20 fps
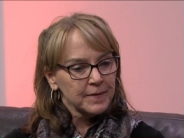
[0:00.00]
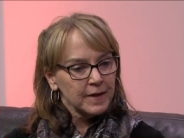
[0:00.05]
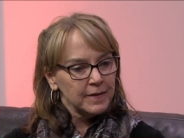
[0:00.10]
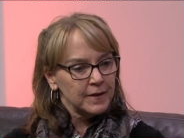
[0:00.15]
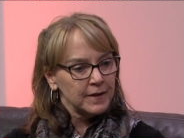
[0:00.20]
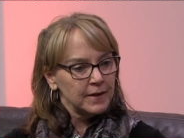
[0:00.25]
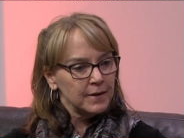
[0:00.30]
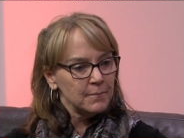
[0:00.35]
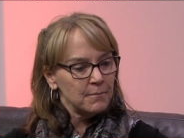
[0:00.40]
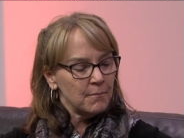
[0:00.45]

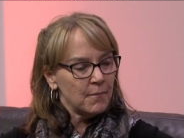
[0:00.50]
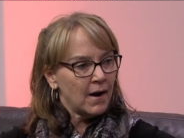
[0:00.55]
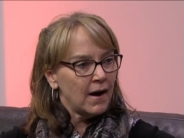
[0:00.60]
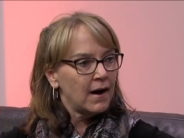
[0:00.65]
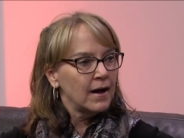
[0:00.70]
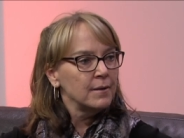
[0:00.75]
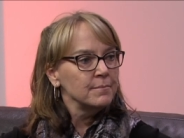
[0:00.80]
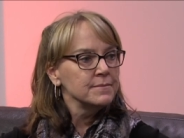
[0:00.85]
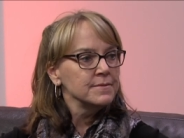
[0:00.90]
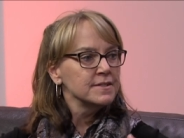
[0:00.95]
that
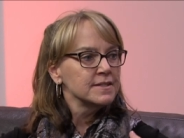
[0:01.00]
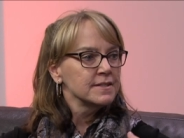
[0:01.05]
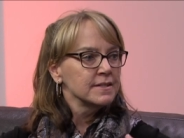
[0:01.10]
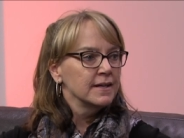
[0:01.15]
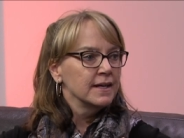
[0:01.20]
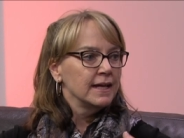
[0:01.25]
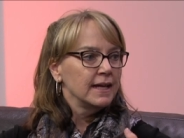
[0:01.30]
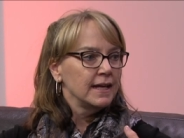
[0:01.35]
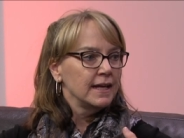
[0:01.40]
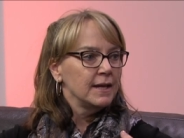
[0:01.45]
mom's
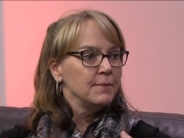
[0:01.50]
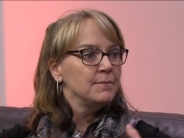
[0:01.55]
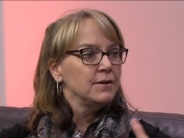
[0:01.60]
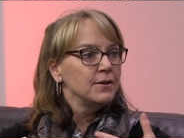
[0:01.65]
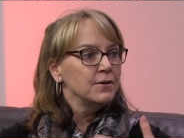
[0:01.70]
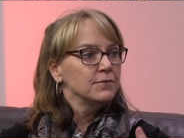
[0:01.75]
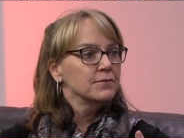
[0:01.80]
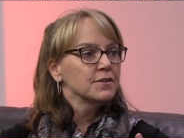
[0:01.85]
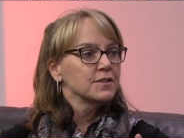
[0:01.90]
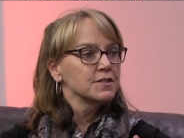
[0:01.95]

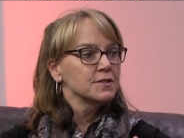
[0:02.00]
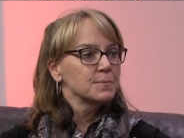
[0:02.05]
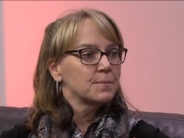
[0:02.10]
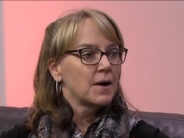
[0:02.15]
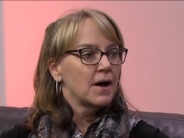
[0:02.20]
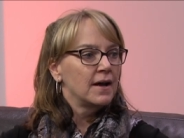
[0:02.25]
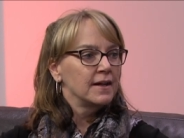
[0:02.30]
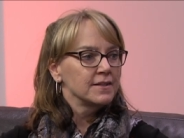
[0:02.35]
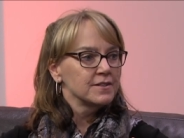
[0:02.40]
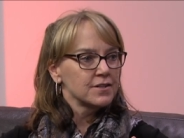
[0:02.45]
immune
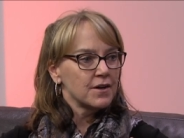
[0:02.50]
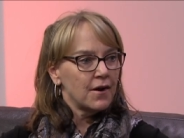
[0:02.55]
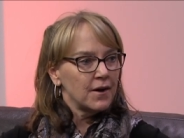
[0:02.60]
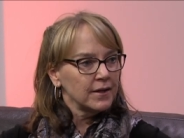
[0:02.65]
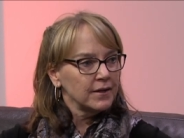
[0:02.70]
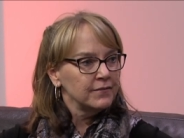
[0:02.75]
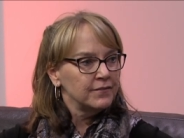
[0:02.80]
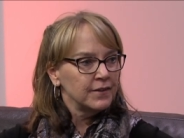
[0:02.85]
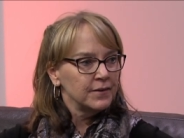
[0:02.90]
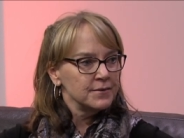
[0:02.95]
response, all
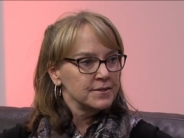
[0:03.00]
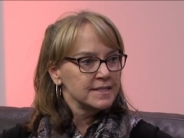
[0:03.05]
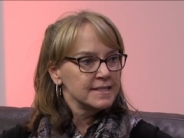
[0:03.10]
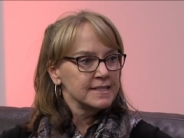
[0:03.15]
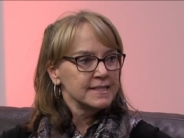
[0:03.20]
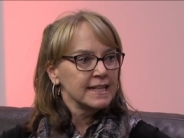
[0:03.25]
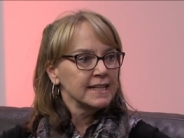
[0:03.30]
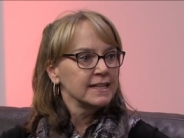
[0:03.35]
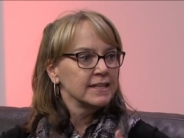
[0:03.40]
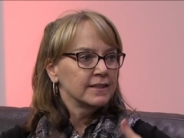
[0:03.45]
of those
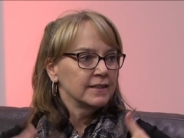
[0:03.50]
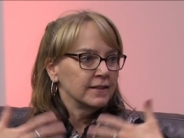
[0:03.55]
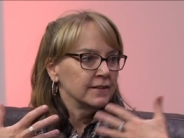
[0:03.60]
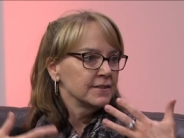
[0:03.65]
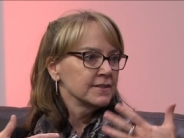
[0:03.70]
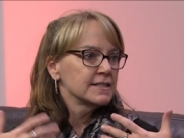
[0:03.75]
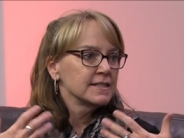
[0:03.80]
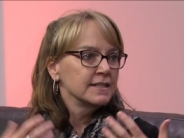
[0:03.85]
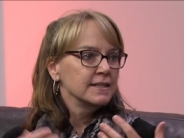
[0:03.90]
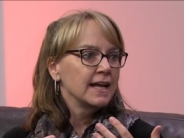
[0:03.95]

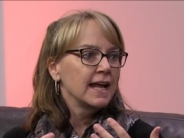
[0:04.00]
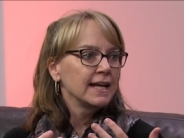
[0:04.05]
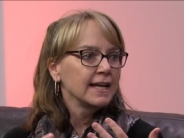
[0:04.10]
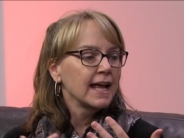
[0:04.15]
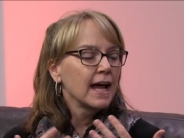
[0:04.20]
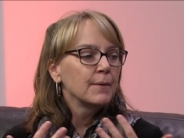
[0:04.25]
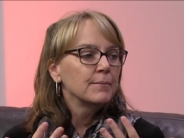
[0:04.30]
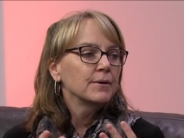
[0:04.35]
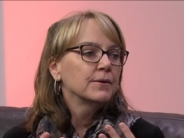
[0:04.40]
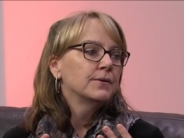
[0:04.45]
signals and, and
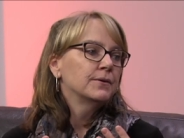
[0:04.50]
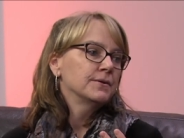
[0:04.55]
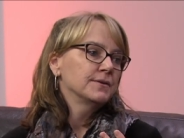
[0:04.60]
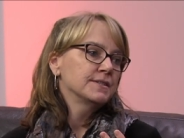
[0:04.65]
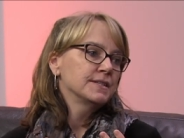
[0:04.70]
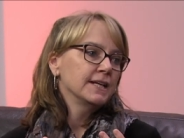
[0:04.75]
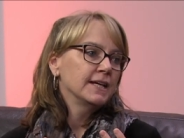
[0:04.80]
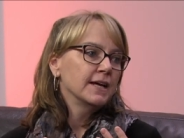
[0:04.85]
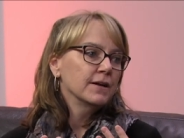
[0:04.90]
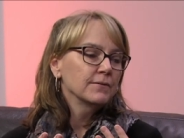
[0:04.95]
chemicals
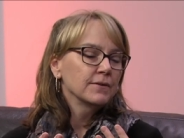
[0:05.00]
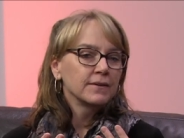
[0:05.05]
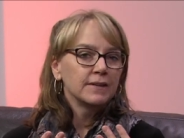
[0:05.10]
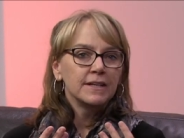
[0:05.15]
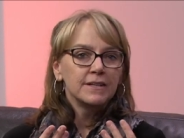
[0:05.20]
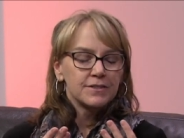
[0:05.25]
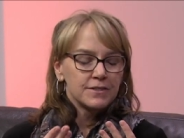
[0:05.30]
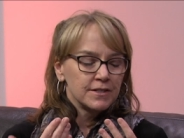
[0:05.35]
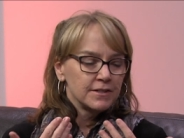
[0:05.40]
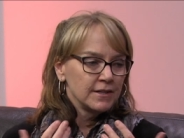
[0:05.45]
that get
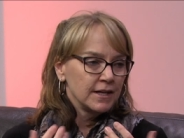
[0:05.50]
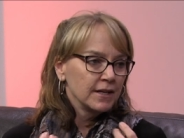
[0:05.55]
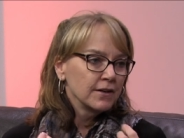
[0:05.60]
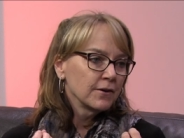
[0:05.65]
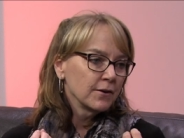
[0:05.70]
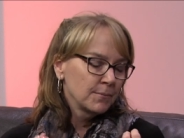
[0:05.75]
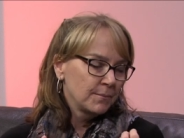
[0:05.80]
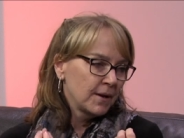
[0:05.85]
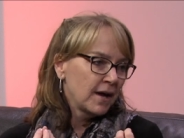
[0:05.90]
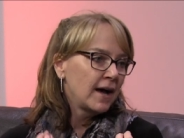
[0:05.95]
released in, in
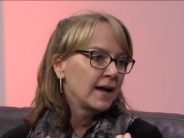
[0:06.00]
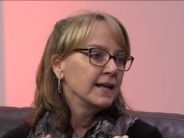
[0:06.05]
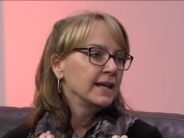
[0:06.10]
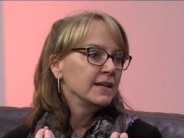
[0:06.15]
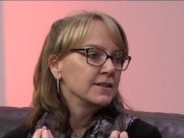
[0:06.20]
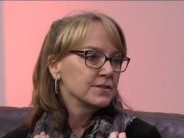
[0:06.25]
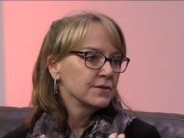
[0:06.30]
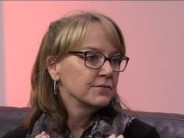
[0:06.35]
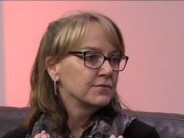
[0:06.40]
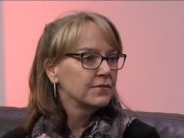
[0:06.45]
her body
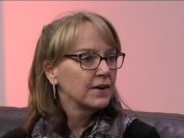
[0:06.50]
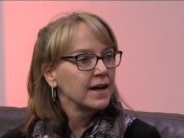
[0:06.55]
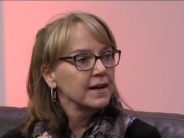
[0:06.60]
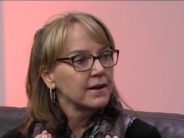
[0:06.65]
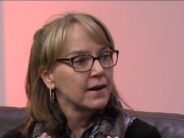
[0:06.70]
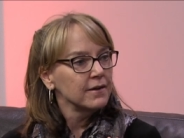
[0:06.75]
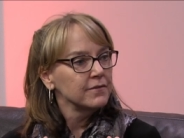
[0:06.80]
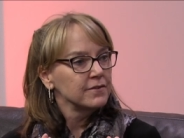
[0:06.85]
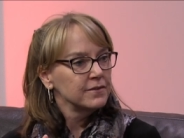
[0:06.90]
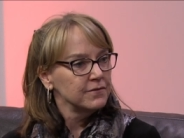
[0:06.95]
to fight
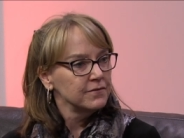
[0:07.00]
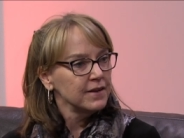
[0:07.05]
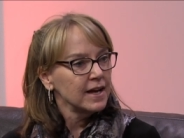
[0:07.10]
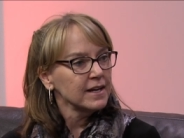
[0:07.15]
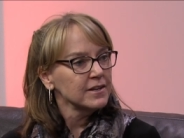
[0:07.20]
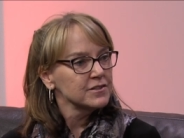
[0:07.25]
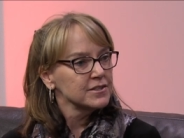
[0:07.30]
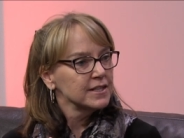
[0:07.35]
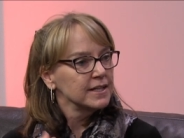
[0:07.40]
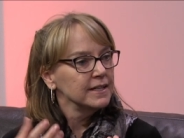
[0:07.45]
off
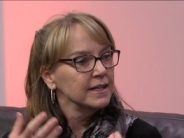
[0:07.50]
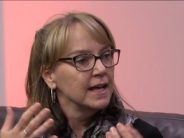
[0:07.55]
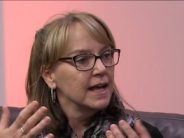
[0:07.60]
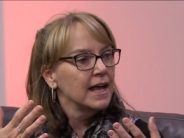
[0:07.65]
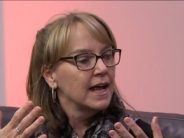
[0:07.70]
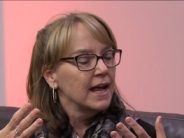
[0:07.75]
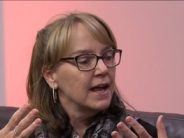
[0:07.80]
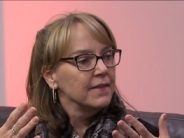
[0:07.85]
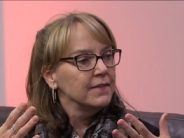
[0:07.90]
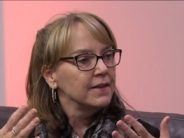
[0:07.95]
infection,
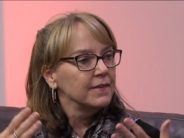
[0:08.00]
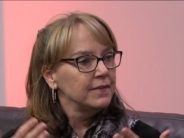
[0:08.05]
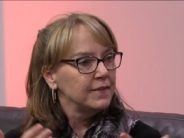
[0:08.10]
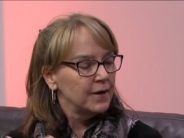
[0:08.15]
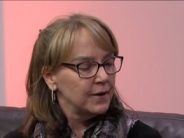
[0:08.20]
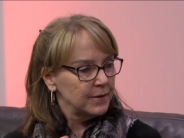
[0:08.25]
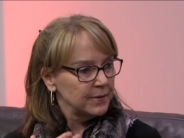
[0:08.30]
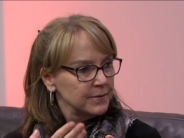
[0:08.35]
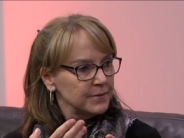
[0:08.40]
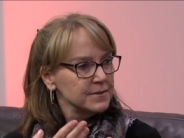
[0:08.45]
yes. that
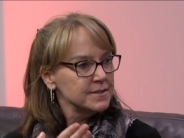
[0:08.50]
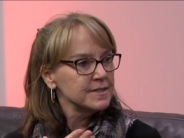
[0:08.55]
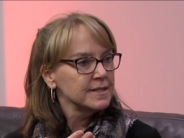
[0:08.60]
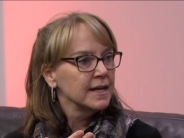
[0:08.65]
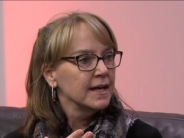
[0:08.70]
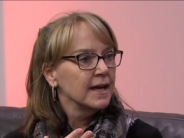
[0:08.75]
those